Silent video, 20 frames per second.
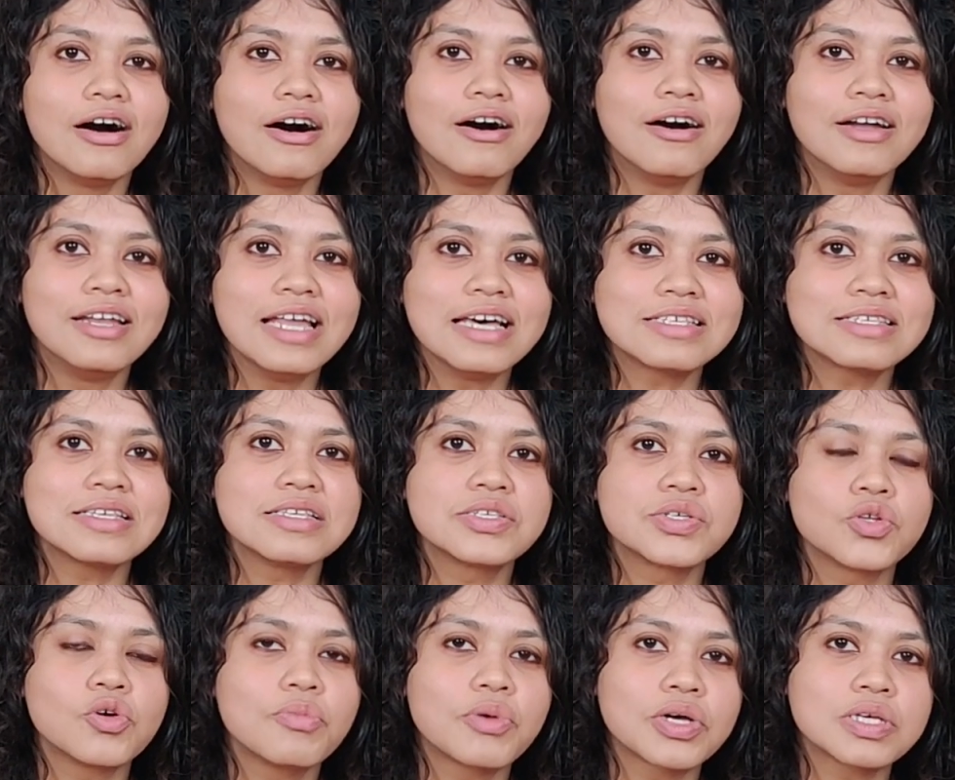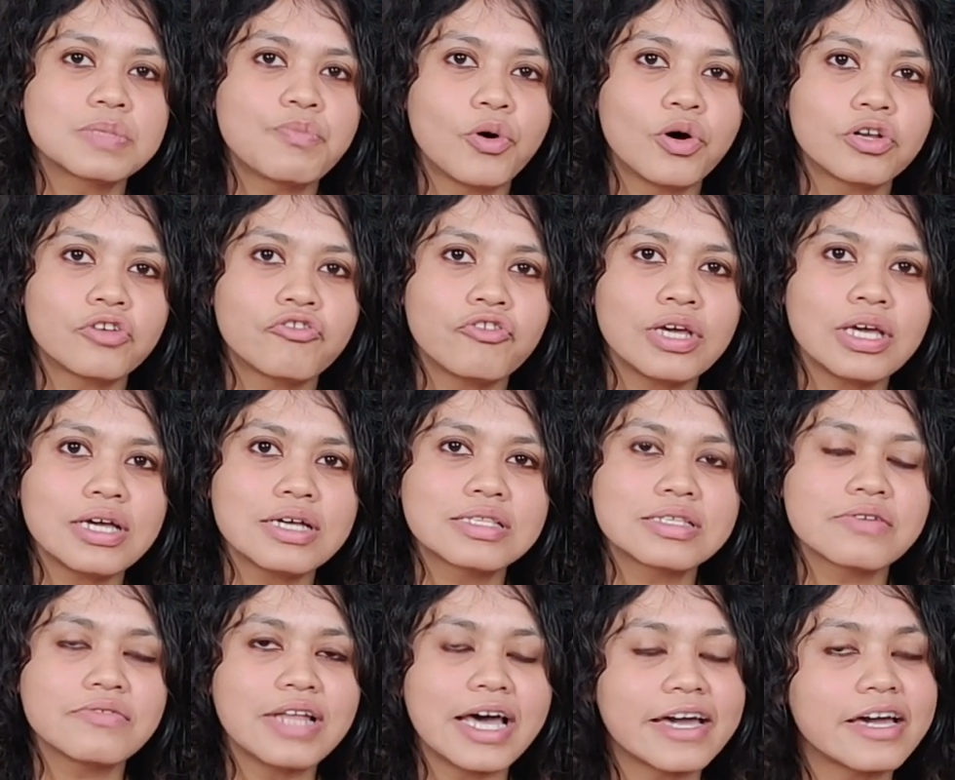lessons, because pottery,
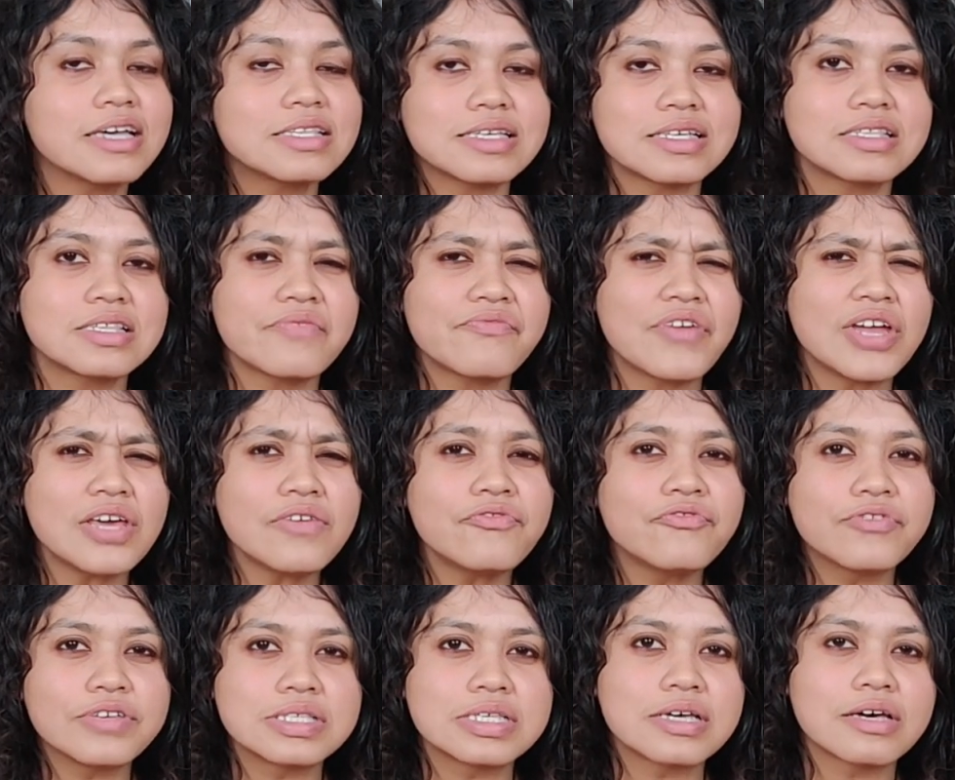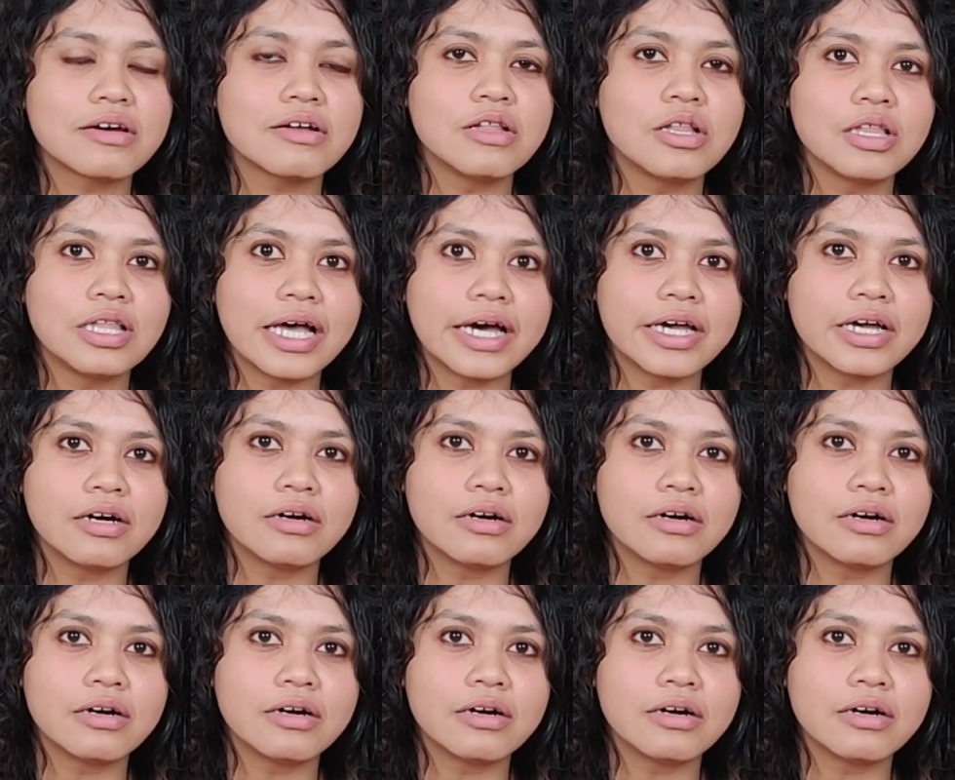like I said, it's a very physical,